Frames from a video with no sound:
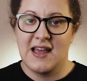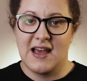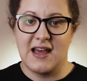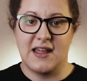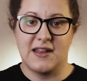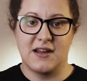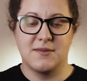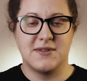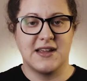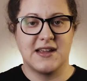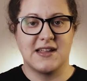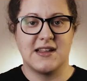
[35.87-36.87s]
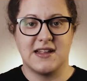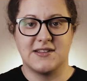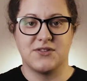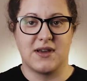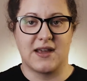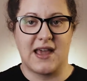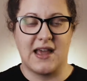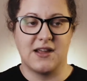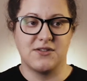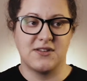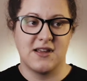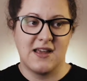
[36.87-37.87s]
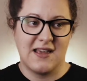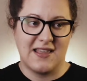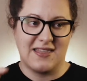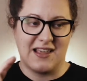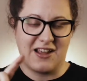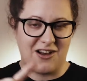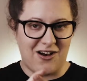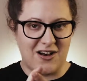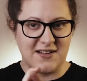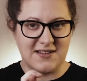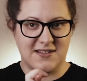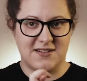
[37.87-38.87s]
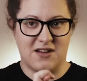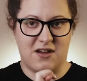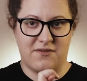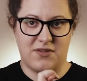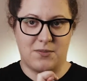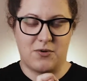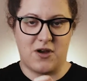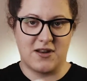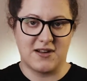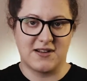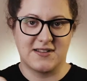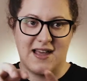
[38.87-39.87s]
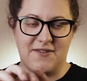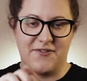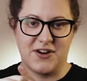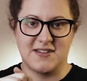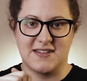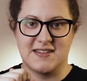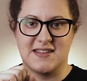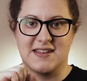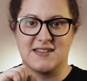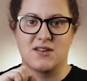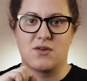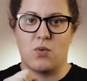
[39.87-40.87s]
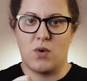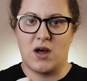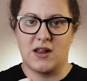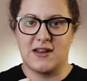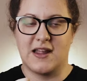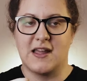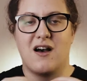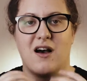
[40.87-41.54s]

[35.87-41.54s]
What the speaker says: and I'm taking into account the cost of the product versus its quality.